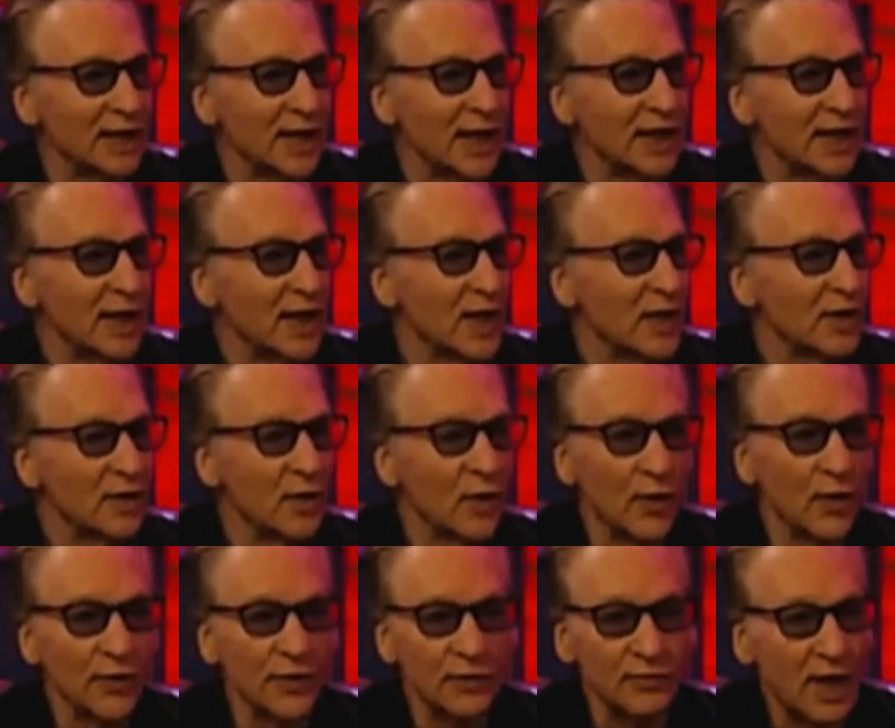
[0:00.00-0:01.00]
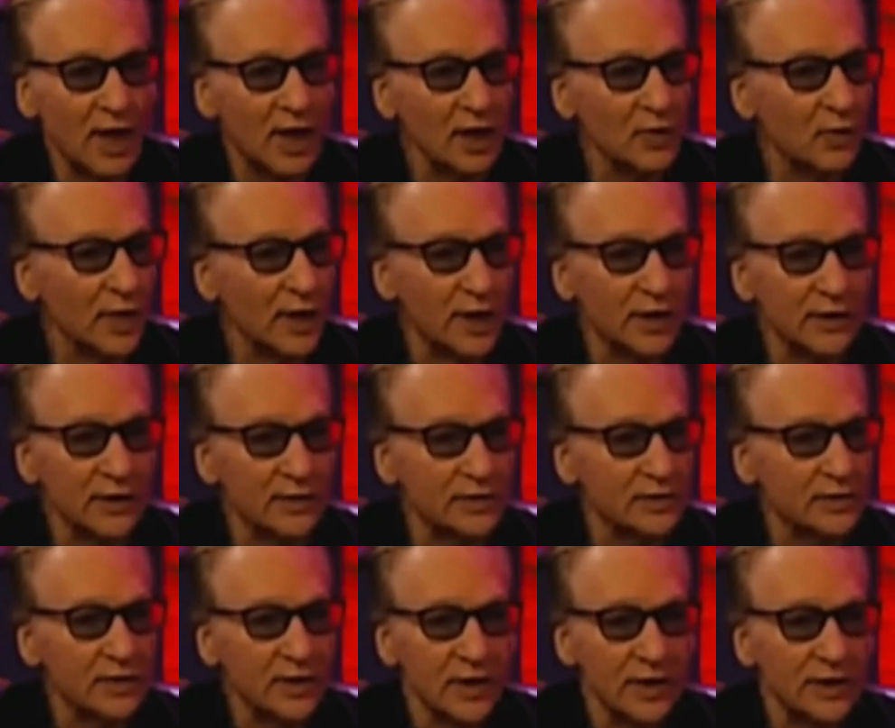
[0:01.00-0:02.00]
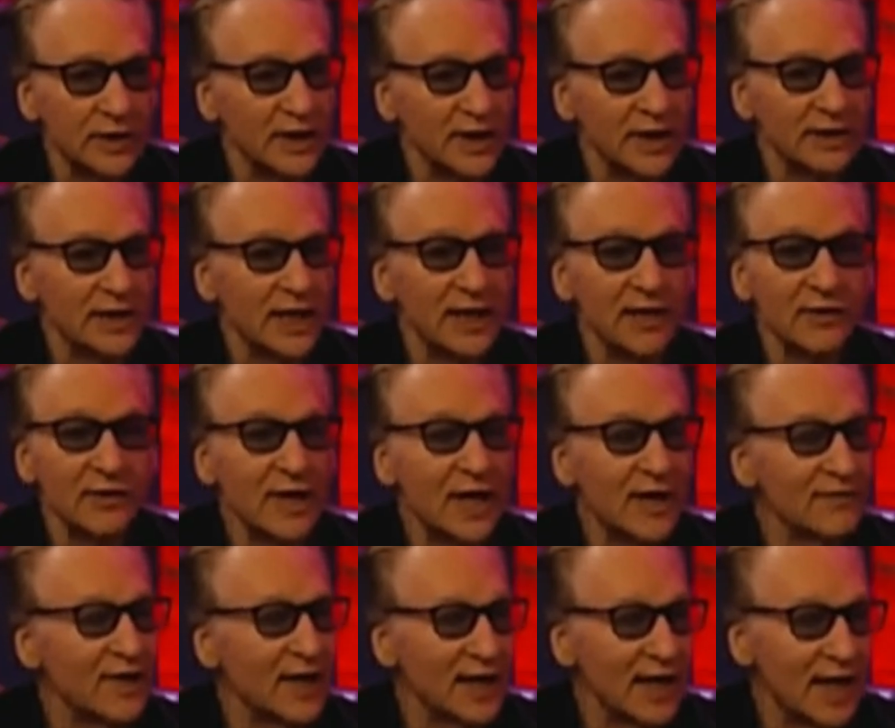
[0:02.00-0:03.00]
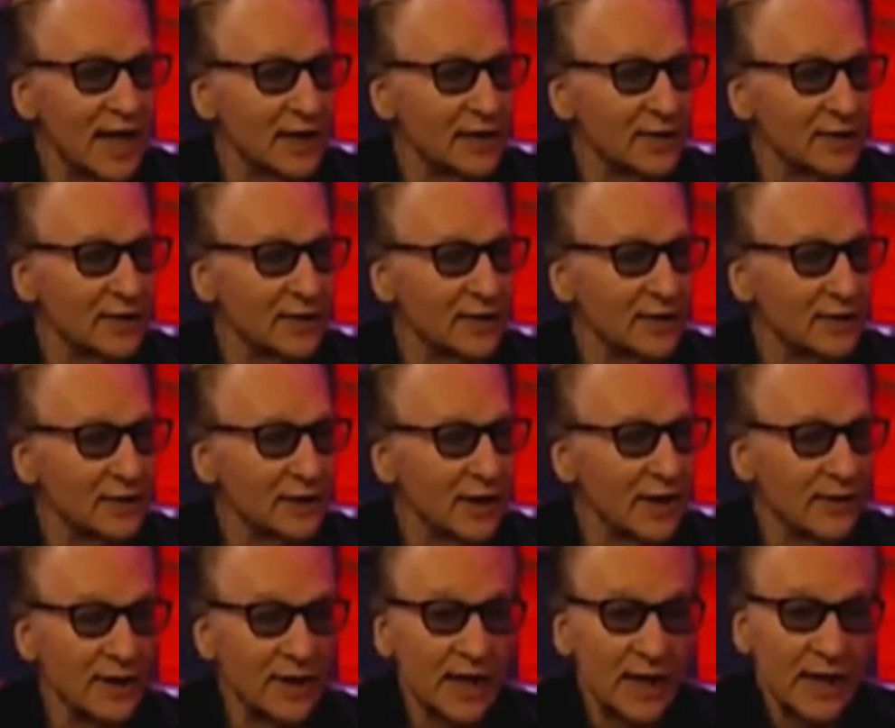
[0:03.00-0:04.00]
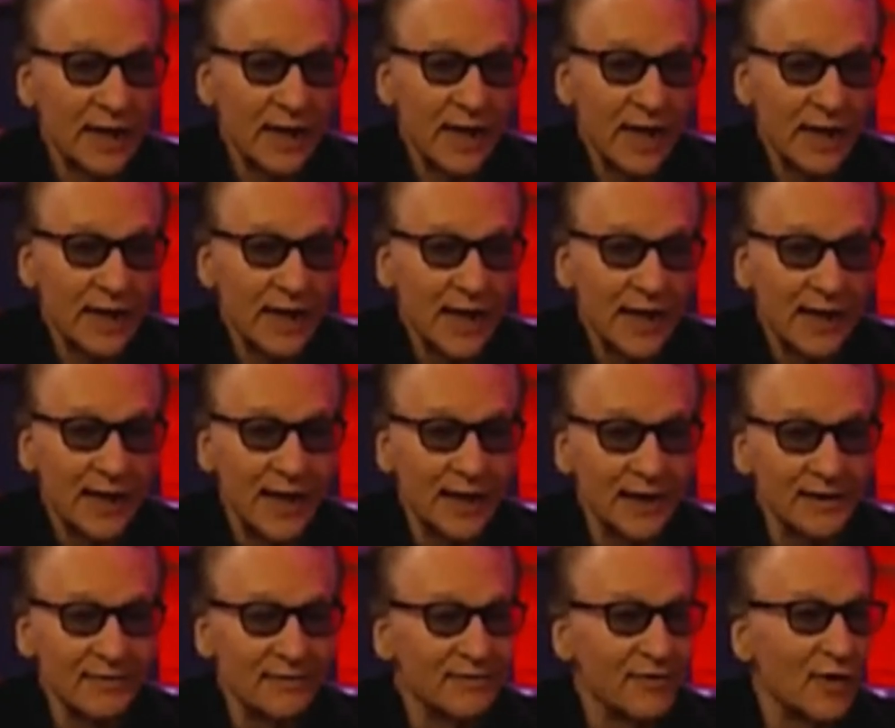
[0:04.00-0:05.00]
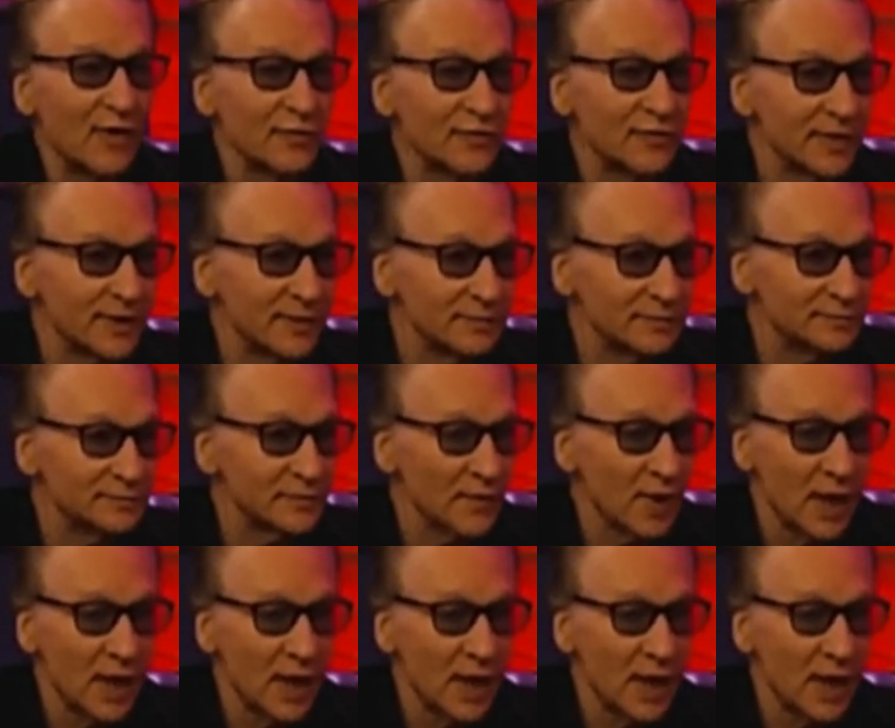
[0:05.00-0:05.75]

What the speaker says: and all the right-wingers, they don't have that attitude. No, again, I didn't vote for them.